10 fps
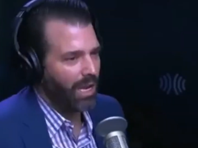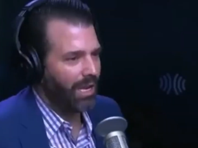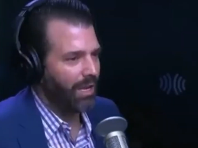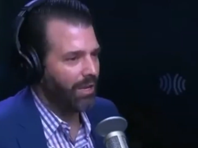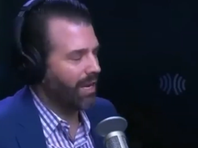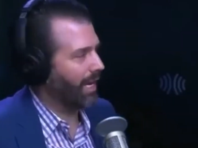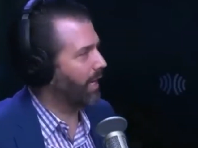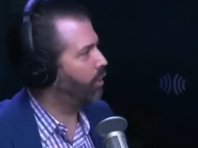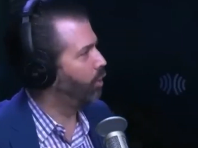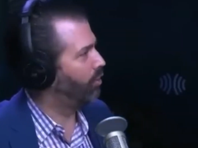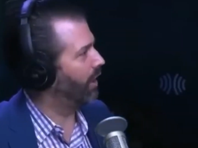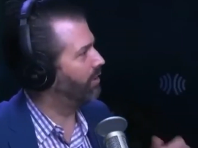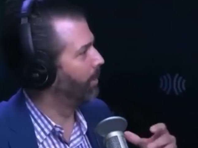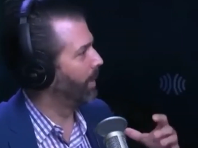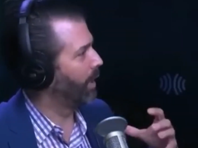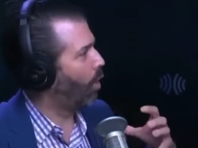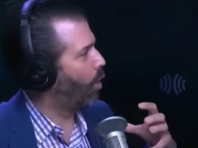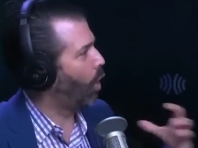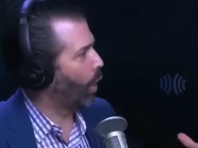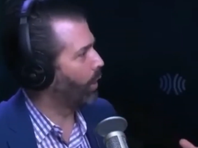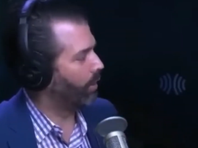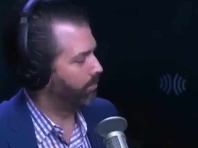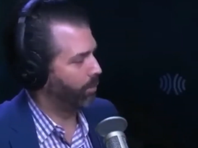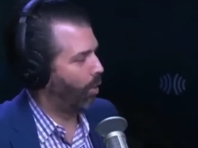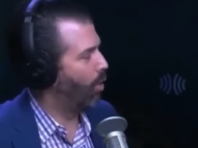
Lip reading: political, and always seemed to be in some